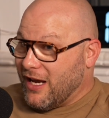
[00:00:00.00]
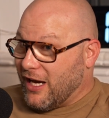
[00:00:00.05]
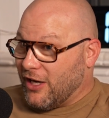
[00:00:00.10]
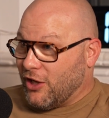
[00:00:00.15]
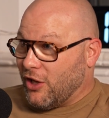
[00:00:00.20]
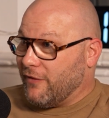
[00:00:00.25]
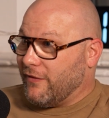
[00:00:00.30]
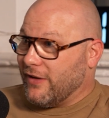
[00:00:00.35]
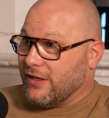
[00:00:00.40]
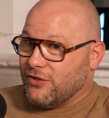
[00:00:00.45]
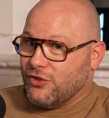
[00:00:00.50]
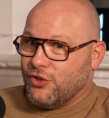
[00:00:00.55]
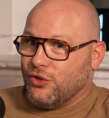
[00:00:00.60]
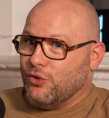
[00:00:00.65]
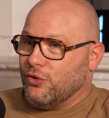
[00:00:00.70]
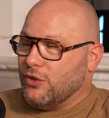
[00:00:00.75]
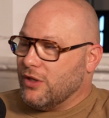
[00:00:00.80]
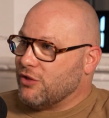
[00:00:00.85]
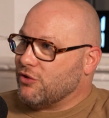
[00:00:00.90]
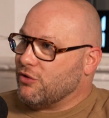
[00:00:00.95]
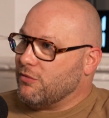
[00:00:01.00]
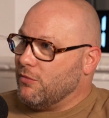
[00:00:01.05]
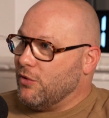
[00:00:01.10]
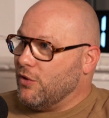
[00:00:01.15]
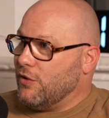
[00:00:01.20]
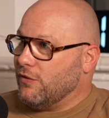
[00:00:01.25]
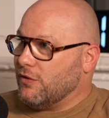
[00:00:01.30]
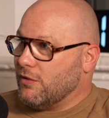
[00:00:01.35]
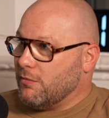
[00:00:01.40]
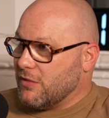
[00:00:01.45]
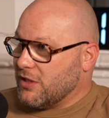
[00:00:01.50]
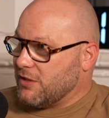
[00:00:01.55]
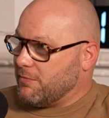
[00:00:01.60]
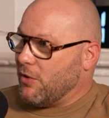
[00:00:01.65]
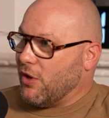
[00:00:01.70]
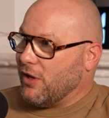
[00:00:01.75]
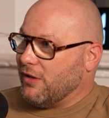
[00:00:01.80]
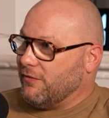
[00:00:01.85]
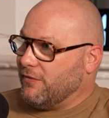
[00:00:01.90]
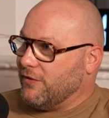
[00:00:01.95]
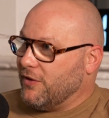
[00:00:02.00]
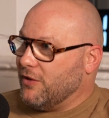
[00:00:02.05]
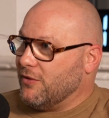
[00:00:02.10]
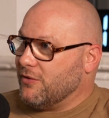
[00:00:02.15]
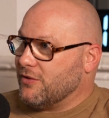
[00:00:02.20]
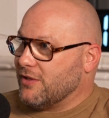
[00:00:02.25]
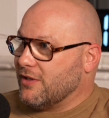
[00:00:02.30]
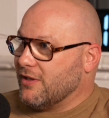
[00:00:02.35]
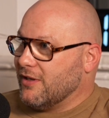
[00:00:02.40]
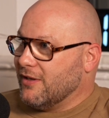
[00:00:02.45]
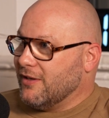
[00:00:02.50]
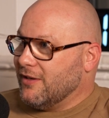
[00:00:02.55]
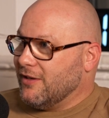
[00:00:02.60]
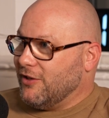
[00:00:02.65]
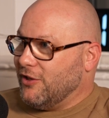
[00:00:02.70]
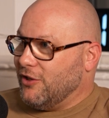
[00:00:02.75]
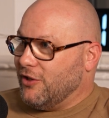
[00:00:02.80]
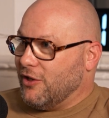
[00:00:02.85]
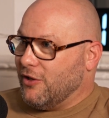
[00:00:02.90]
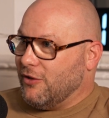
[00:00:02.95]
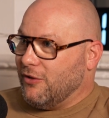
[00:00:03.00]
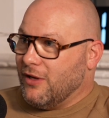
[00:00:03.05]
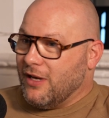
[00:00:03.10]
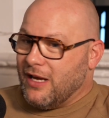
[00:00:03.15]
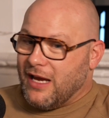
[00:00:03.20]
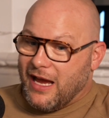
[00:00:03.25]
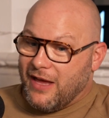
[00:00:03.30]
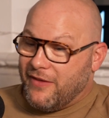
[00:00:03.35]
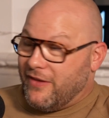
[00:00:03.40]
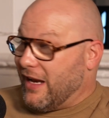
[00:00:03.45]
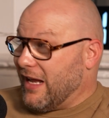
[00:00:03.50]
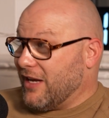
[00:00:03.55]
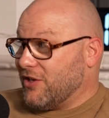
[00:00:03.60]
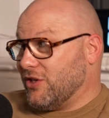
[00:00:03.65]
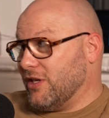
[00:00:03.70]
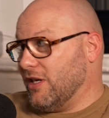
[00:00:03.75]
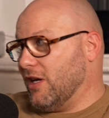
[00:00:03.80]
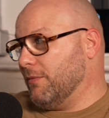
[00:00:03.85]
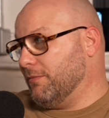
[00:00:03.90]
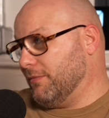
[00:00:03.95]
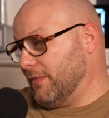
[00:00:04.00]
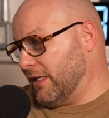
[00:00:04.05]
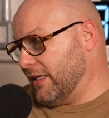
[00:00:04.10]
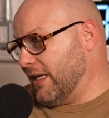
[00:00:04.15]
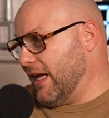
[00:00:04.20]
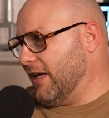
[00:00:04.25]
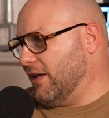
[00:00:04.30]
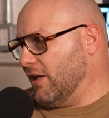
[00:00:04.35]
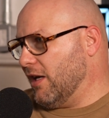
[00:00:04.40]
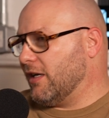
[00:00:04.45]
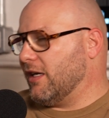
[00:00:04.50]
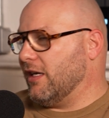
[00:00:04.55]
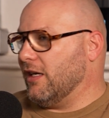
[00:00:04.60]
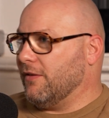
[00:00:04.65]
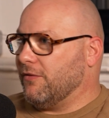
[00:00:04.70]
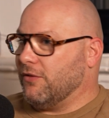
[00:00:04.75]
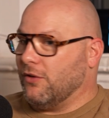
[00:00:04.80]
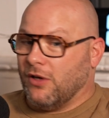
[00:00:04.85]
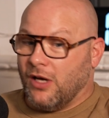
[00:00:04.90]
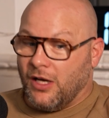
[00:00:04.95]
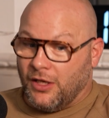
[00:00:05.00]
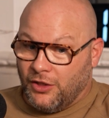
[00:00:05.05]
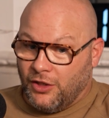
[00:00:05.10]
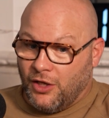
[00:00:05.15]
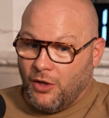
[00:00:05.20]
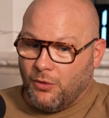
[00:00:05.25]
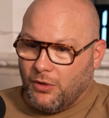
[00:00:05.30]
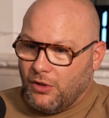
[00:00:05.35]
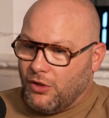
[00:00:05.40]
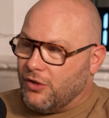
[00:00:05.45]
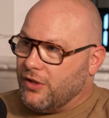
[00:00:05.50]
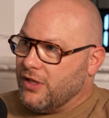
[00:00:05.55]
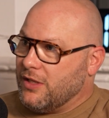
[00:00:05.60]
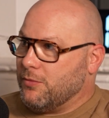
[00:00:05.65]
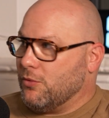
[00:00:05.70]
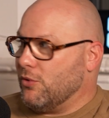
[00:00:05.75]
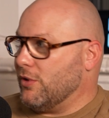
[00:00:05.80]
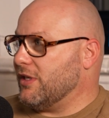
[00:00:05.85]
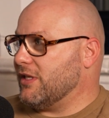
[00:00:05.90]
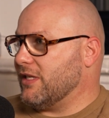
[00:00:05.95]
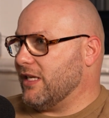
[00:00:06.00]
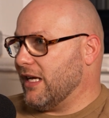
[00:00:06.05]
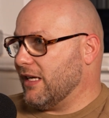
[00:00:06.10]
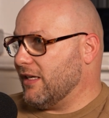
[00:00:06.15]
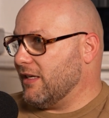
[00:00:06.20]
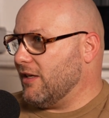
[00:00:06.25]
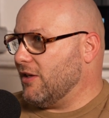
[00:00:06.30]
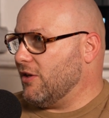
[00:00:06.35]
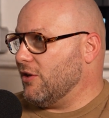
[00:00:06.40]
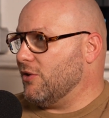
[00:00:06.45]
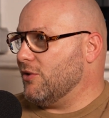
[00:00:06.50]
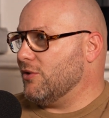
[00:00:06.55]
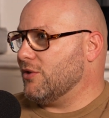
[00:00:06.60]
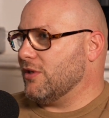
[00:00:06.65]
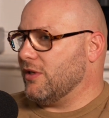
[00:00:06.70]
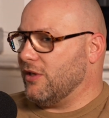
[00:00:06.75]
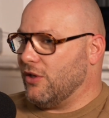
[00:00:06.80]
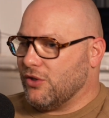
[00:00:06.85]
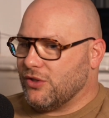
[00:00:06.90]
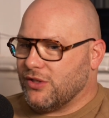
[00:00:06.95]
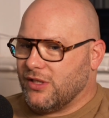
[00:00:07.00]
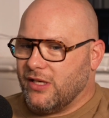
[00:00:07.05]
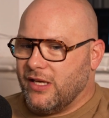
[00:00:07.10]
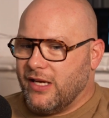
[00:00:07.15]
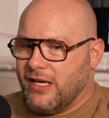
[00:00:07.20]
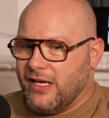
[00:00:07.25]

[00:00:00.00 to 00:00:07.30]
And I've had 2 discs removed and my spine fused, And then actually, I'm again lucky enough that I know a lot of these boys, the Andy Goods and the Austin